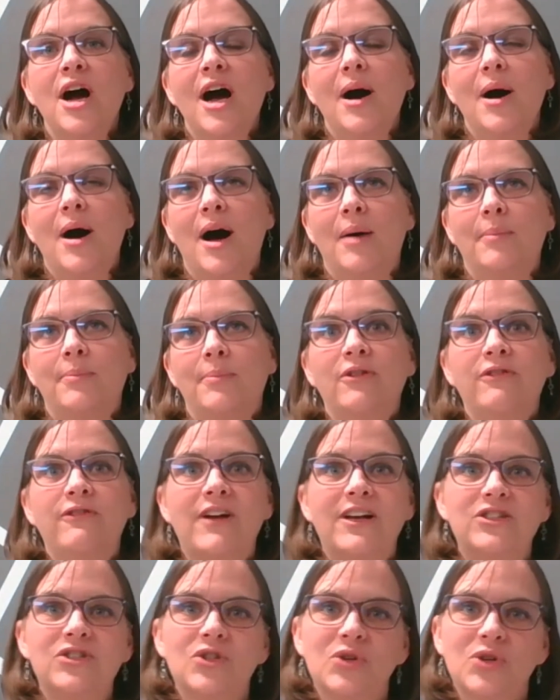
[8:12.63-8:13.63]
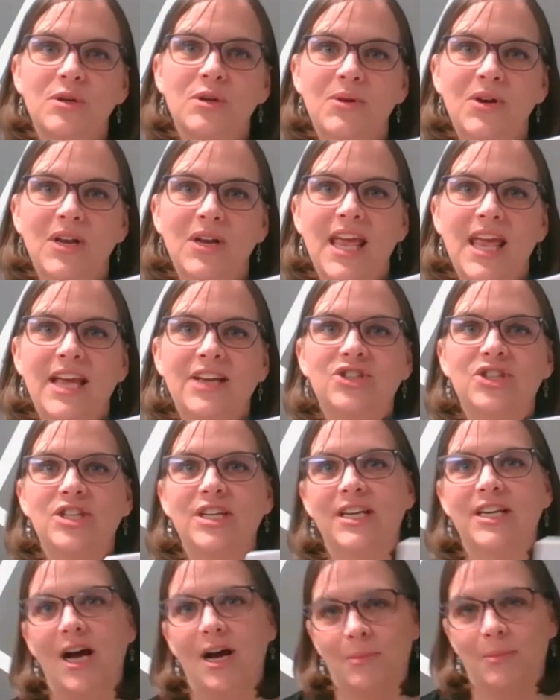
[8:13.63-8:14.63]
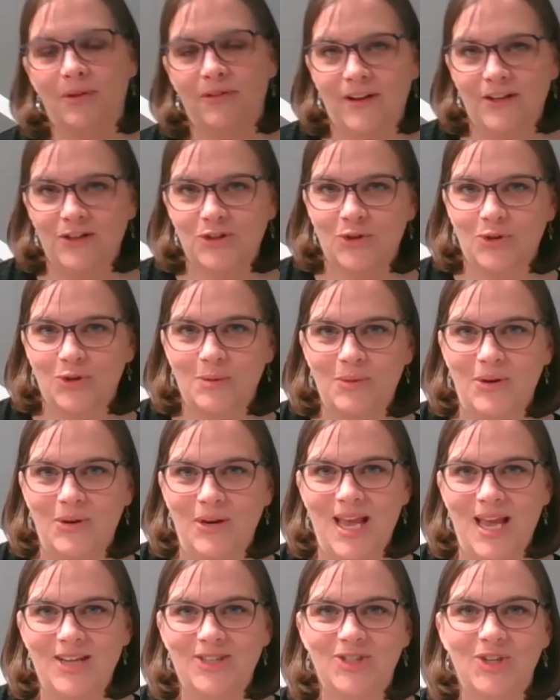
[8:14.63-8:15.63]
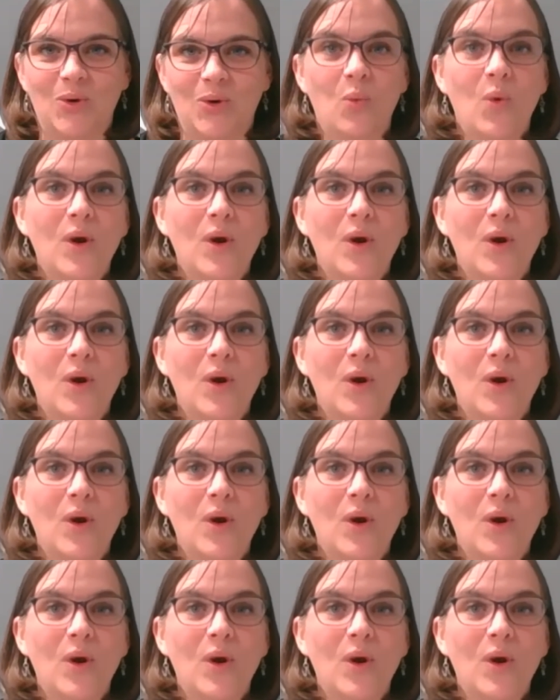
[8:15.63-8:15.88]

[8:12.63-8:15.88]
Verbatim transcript: um, professional communication and unprofessional communication.